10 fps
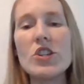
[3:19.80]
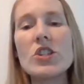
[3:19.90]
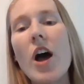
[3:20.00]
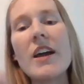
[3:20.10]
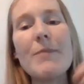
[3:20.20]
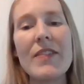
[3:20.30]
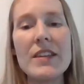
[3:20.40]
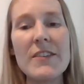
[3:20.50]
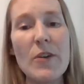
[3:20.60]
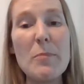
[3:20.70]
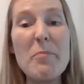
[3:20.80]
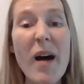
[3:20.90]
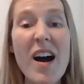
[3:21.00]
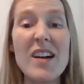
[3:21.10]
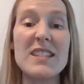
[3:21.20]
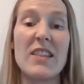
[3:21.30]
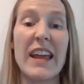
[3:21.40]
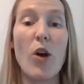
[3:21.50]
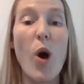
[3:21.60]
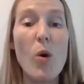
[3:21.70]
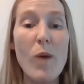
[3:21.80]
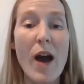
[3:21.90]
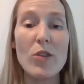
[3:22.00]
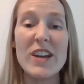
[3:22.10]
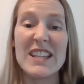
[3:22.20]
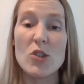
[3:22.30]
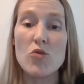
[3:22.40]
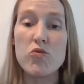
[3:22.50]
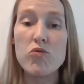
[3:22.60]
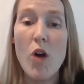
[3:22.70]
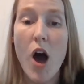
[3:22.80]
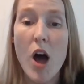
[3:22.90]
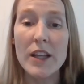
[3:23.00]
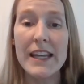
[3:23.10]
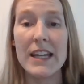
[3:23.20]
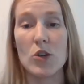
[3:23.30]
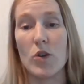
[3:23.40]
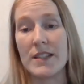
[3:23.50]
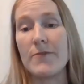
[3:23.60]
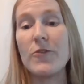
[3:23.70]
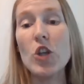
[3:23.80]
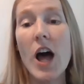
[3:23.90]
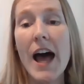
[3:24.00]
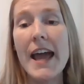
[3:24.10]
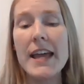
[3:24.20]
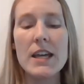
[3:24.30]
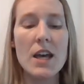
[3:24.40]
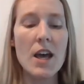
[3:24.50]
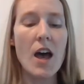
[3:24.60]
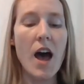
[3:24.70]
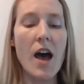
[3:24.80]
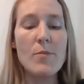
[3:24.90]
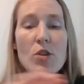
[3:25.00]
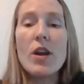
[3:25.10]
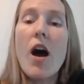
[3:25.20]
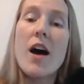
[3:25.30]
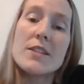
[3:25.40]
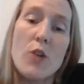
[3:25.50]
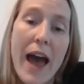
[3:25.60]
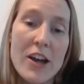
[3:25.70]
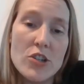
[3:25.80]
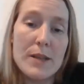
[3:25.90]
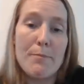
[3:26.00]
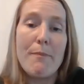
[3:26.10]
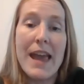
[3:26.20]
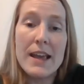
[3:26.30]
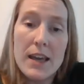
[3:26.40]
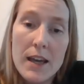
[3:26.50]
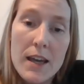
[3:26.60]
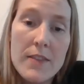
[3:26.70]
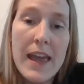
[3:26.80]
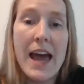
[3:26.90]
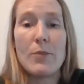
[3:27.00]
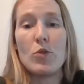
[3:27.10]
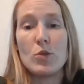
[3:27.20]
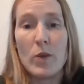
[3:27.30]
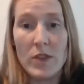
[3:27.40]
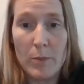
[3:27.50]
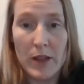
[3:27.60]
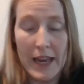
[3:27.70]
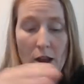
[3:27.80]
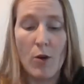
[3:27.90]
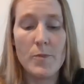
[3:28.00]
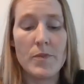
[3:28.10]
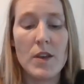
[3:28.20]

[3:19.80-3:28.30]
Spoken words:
just talking about the different bugs and like, oh wow, look, it's crawling or it's flying. You can also actually make the animals with the Play-Doh